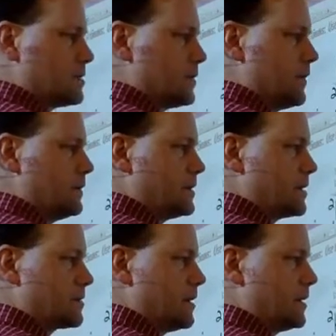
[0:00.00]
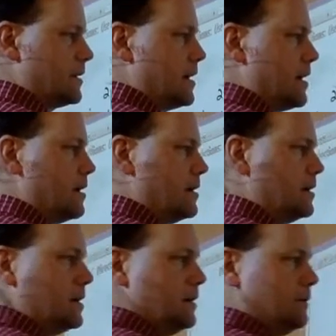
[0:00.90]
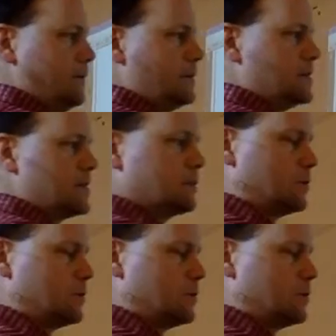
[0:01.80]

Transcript: There's a 56 right there. 56